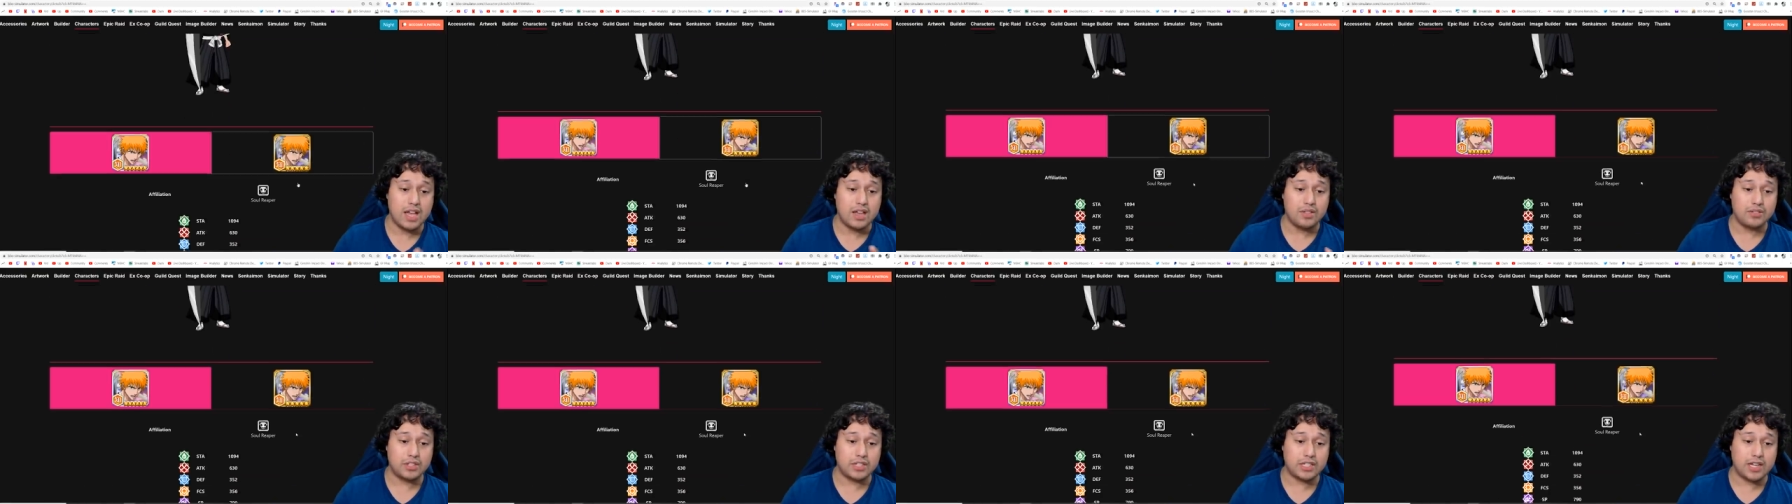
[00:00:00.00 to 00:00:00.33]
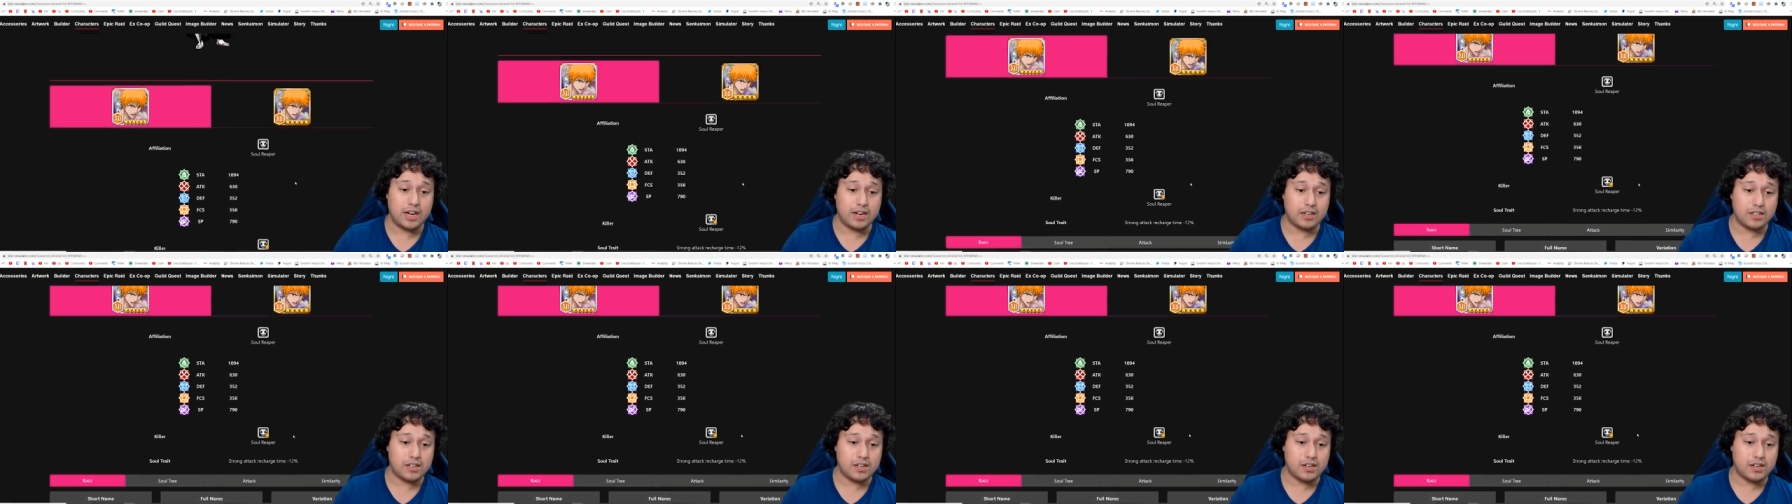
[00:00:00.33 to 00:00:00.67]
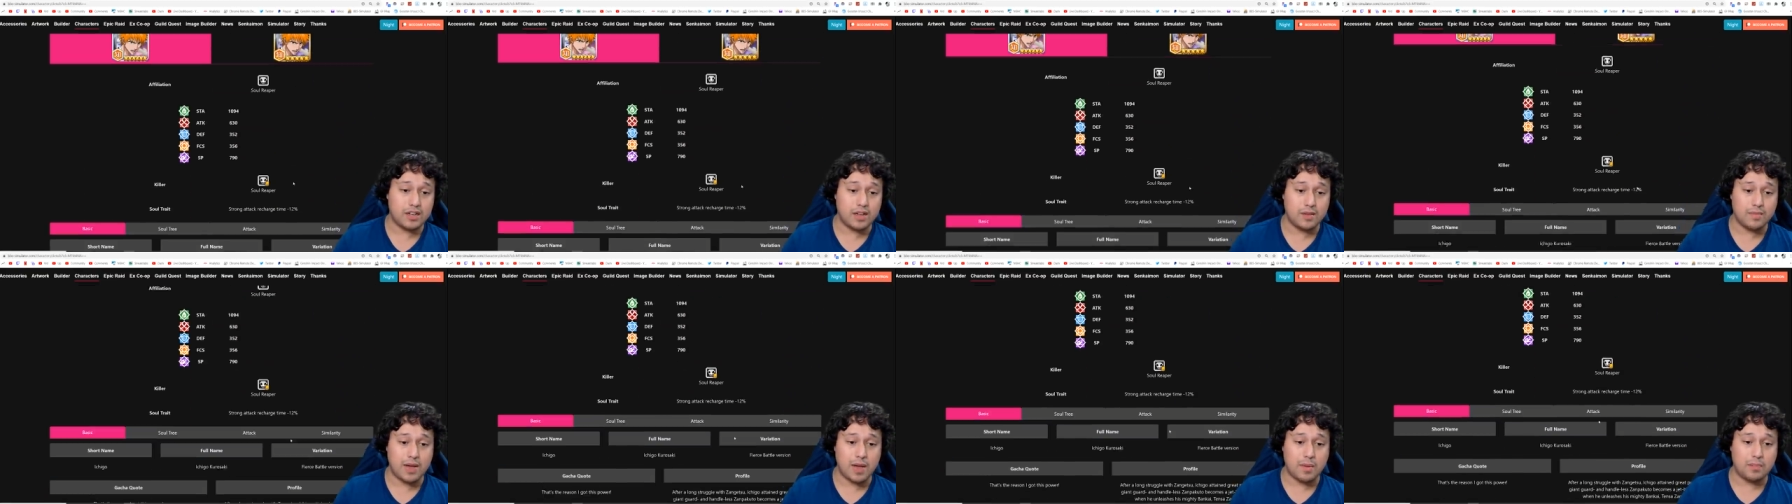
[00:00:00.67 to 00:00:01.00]
This character,
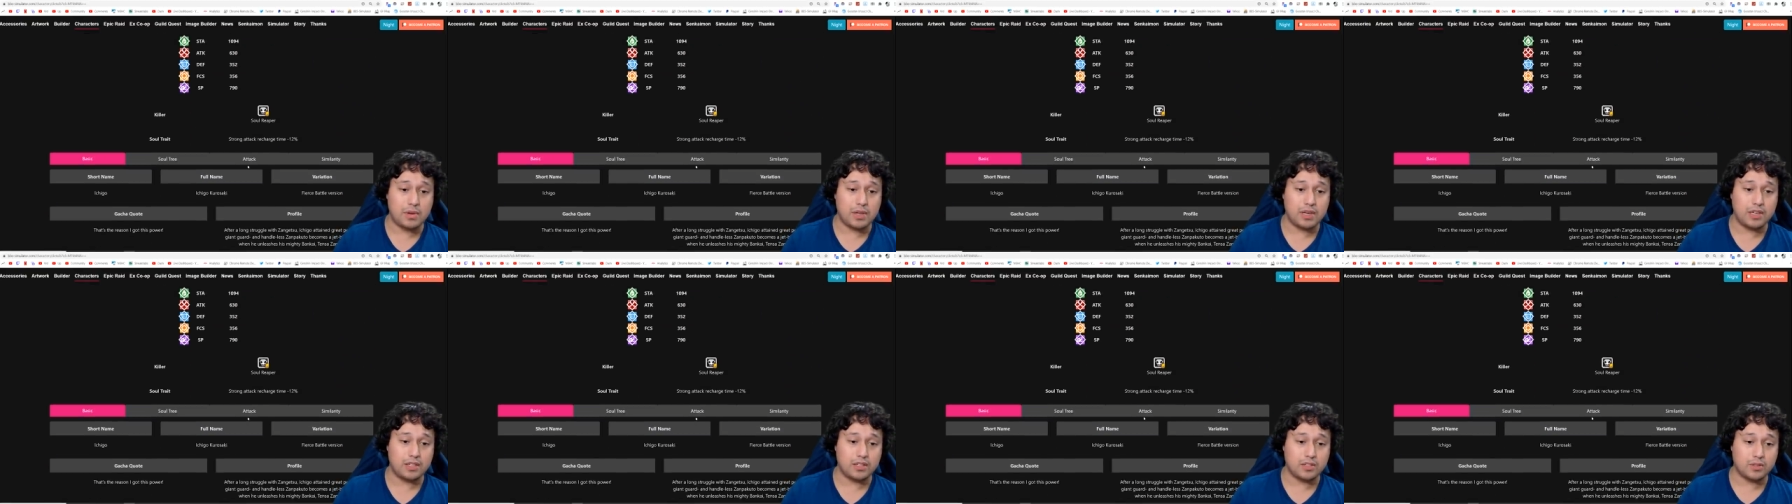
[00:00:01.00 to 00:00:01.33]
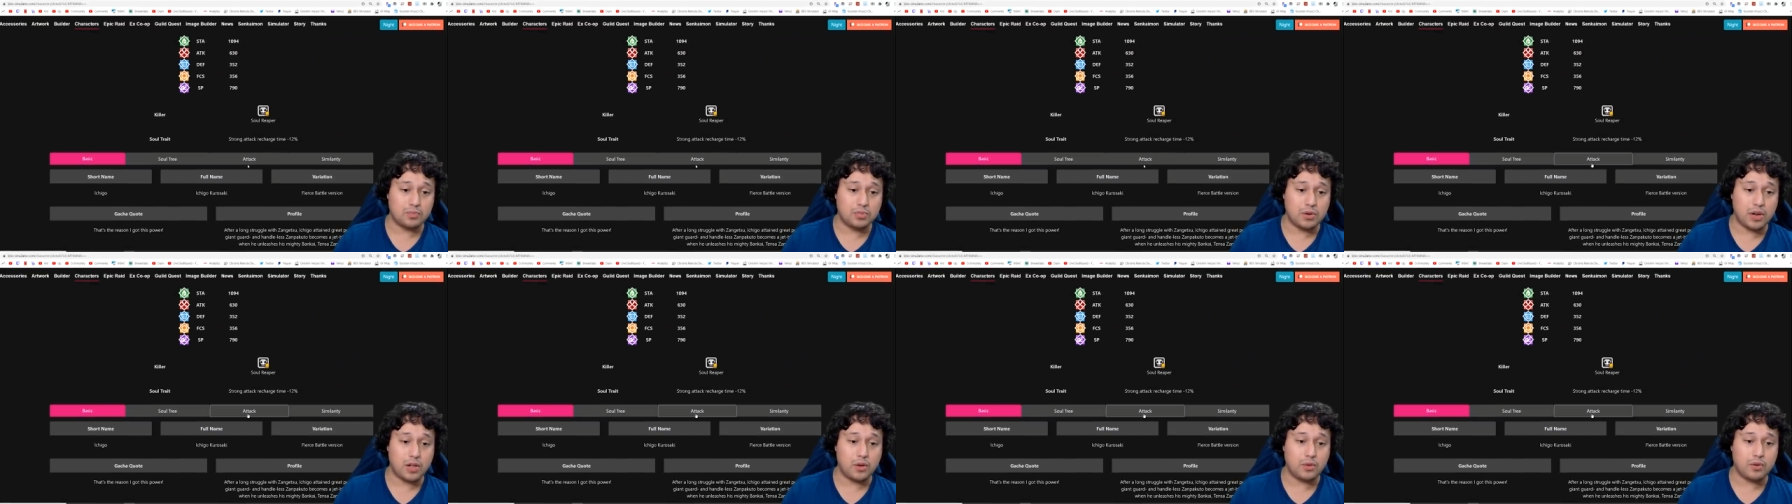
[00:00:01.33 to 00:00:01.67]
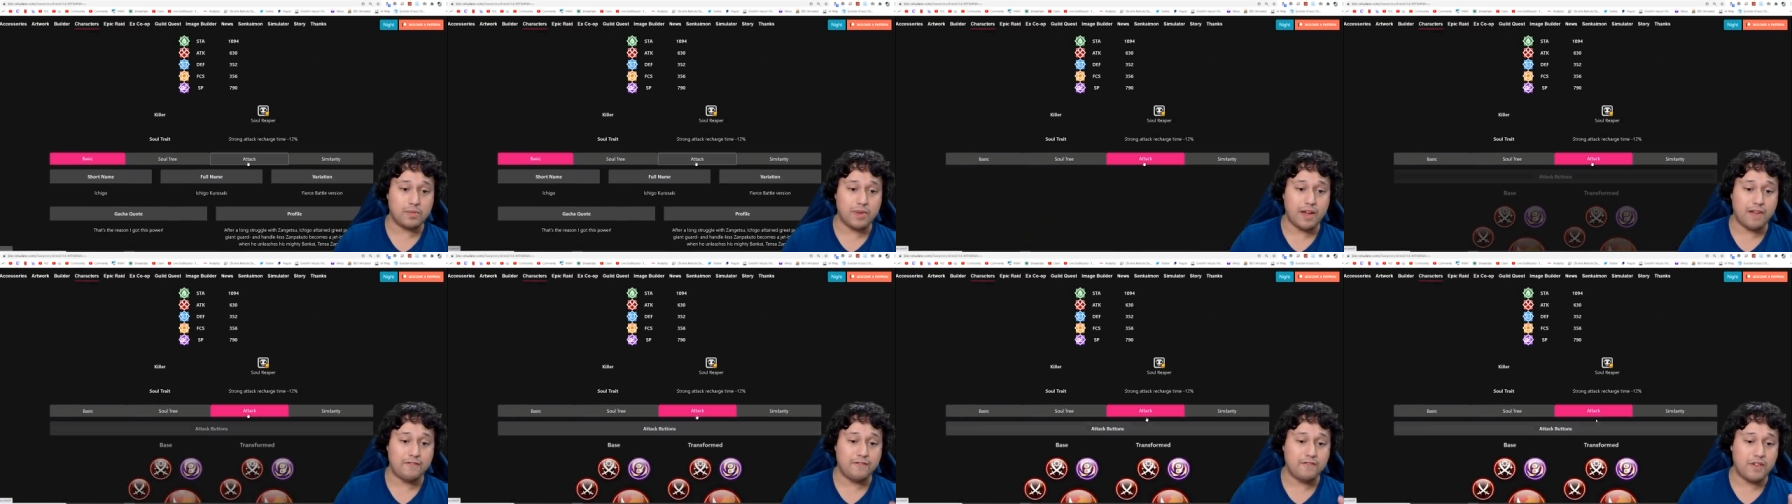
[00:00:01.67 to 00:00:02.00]
in my opinion, is probably one
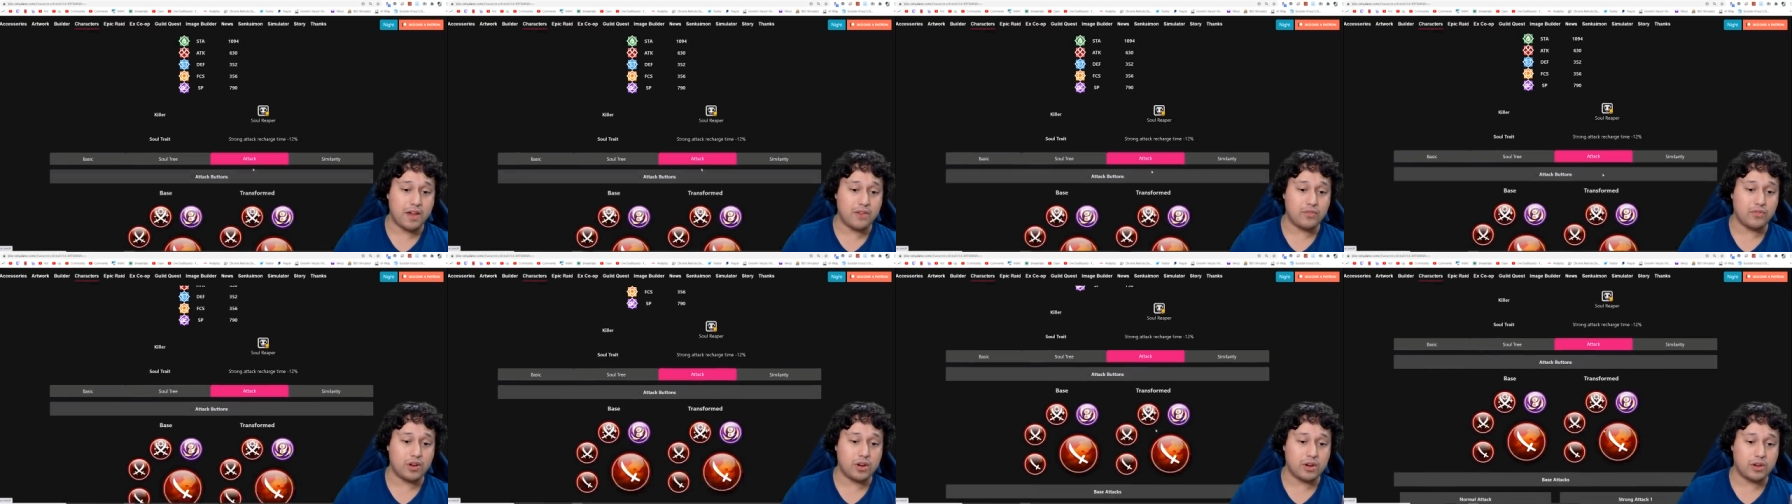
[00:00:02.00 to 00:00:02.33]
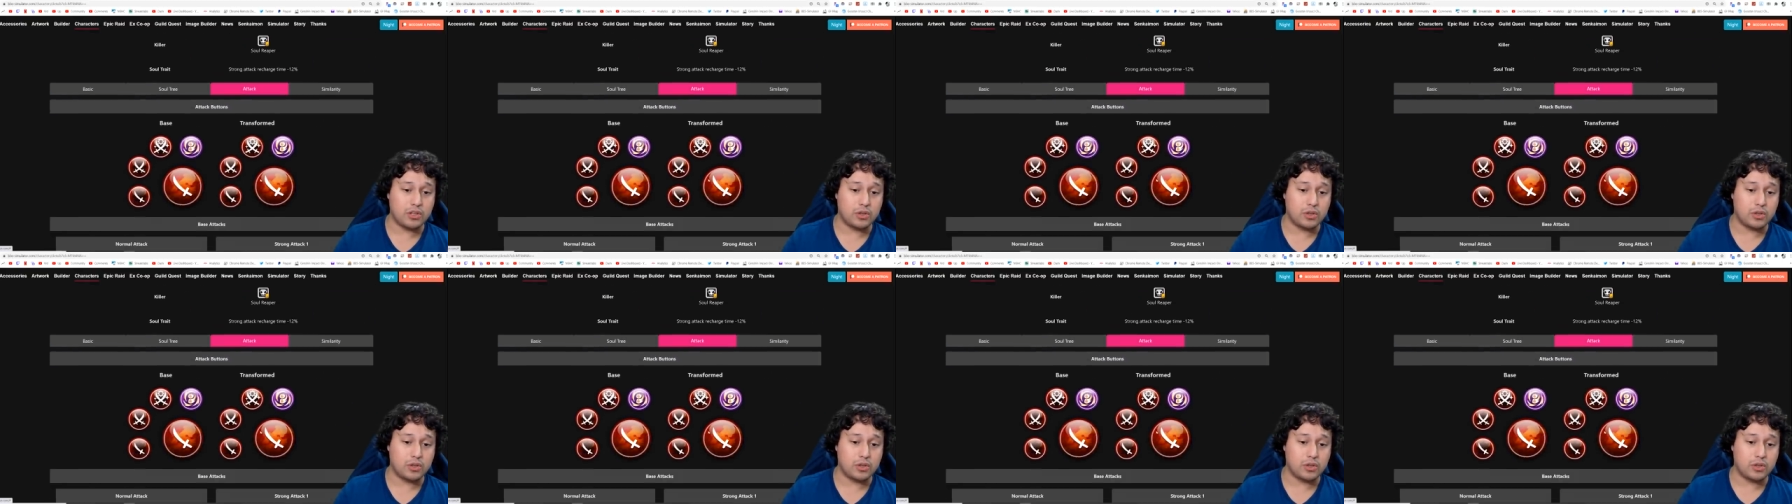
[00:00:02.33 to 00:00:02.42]
of my favorite